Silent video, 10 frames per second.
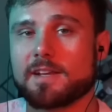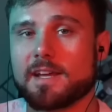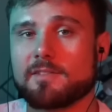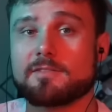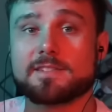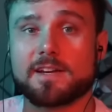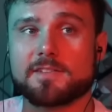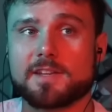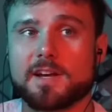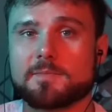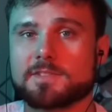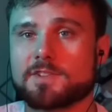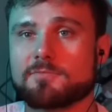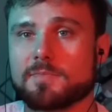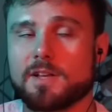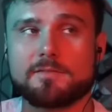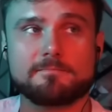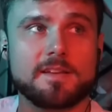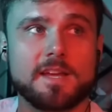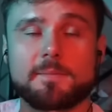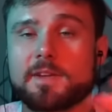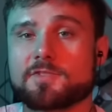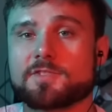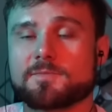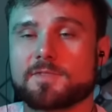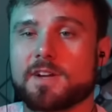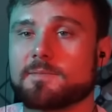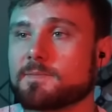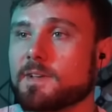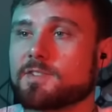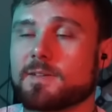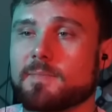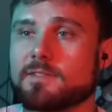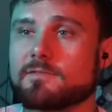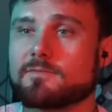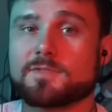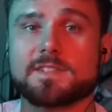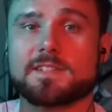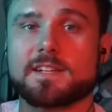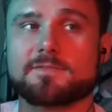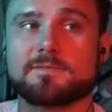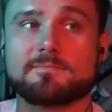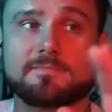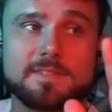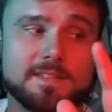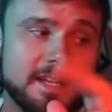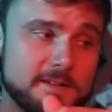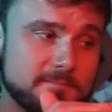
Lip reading: now down in the comment section below, and make sure to subscribe, smash the like button. We'll see you in the next one. Later.